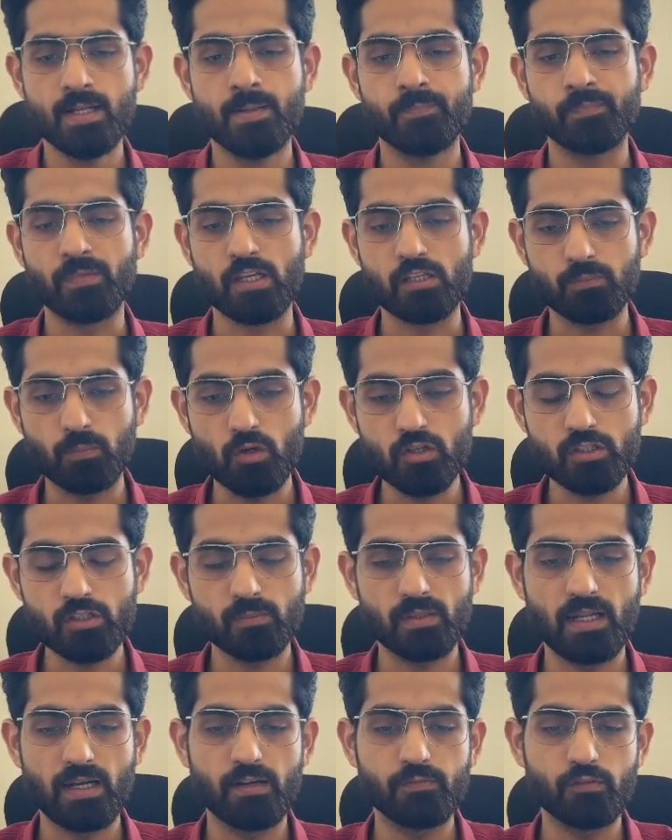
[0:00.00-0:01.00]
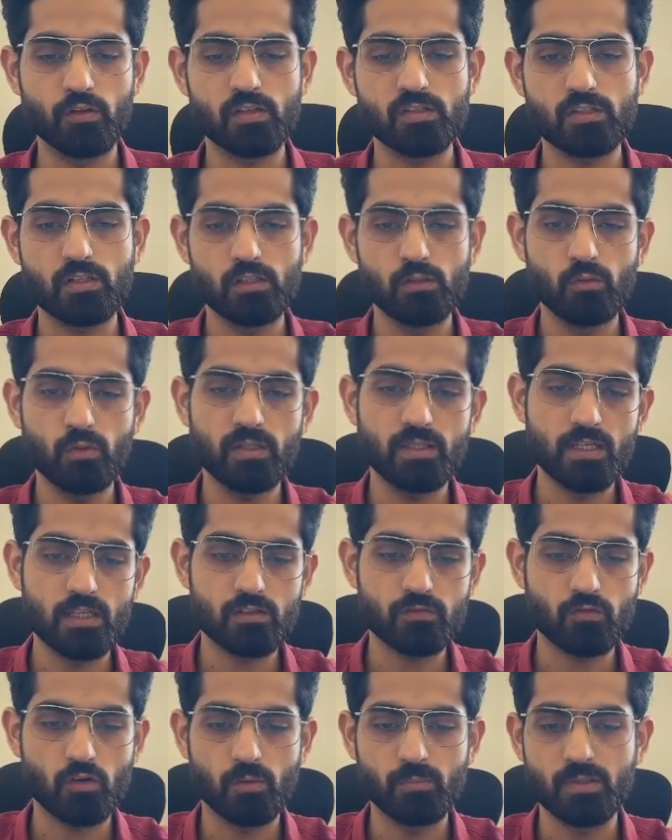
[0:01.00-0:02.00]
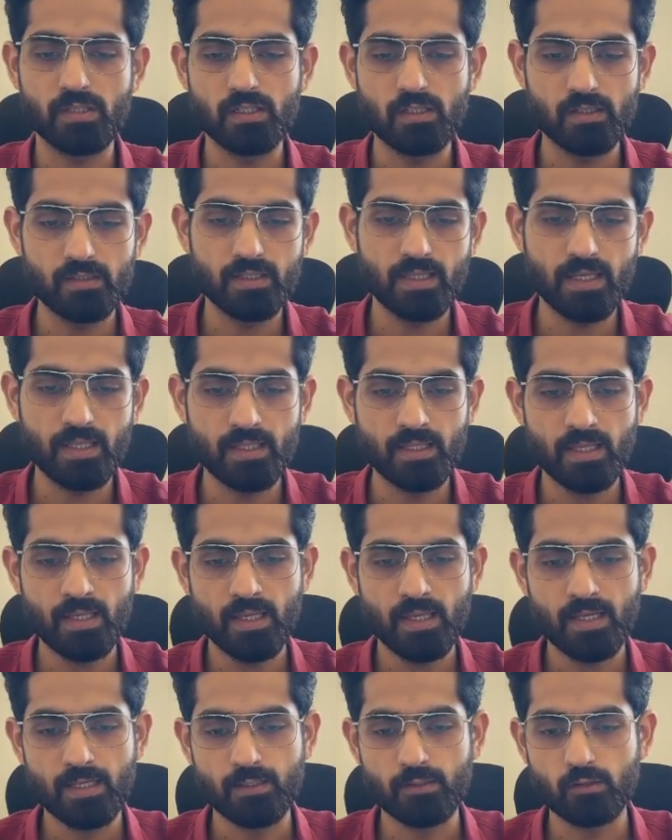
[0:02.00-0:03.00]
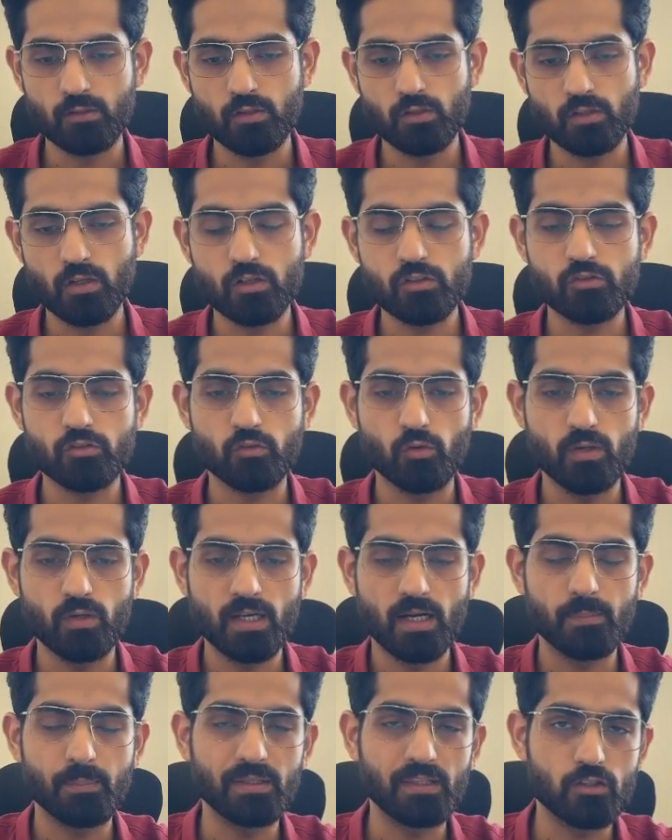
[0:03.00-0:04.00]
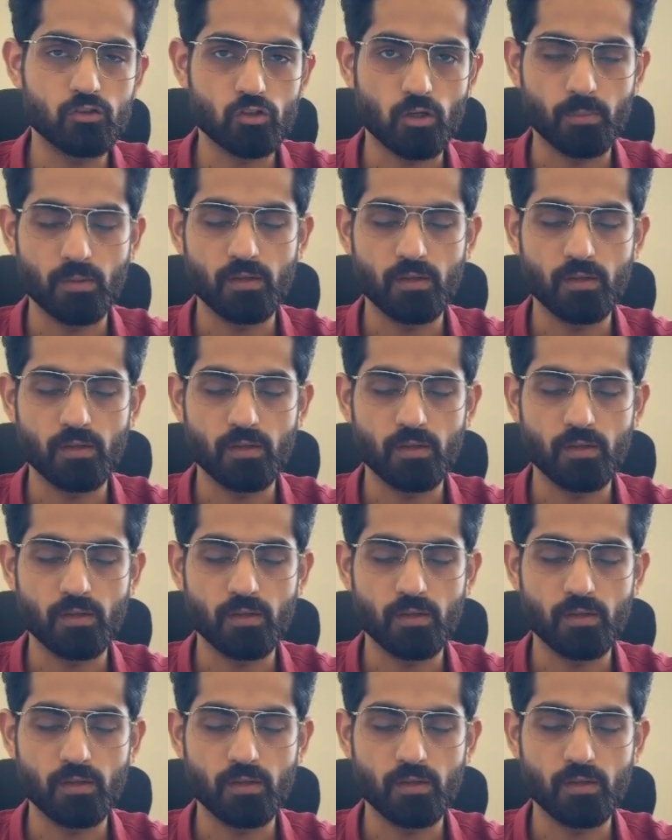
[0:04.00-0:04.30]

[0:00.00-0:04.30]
as possible, and if you exclude this from here, then you're not showing up in the shopping